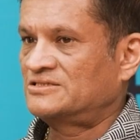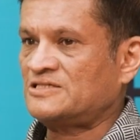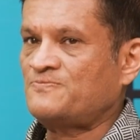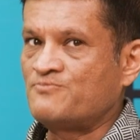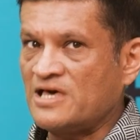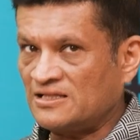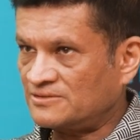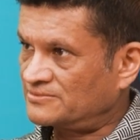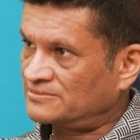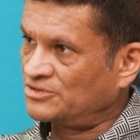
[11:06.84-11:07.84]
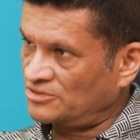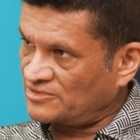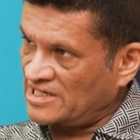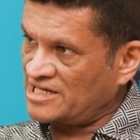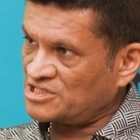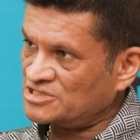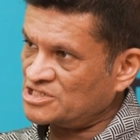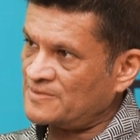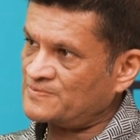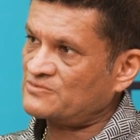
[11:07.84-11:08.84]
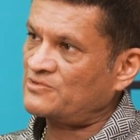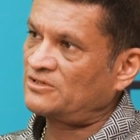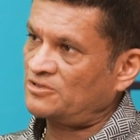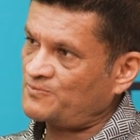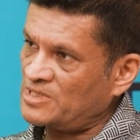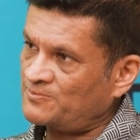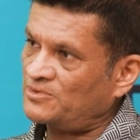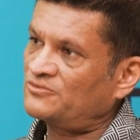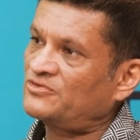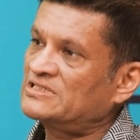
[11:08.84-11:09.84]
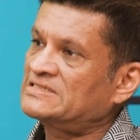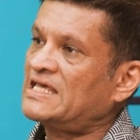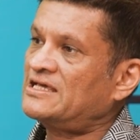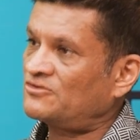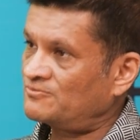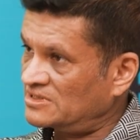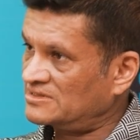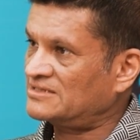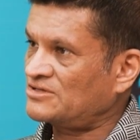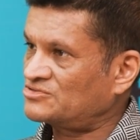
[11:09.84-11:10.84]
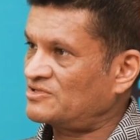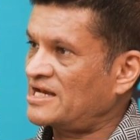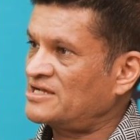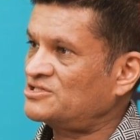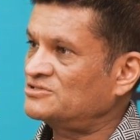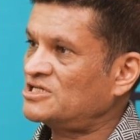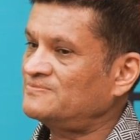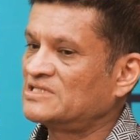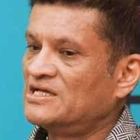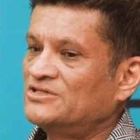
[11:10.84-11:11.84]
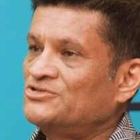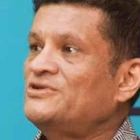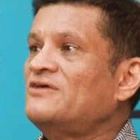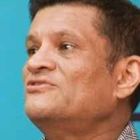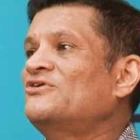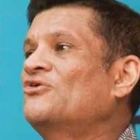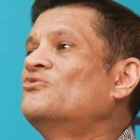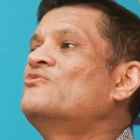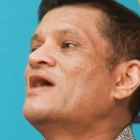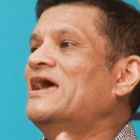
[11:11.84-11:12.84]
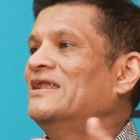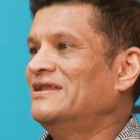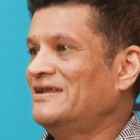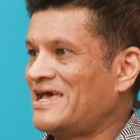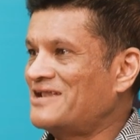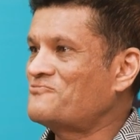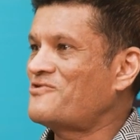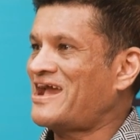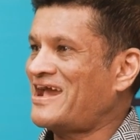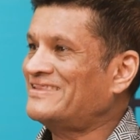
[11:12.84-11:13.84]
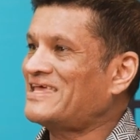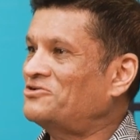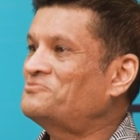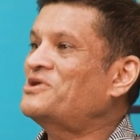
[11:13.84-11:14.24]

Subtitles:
Just build good relationships with good people for the sake of building those relationships. You never know when and where they will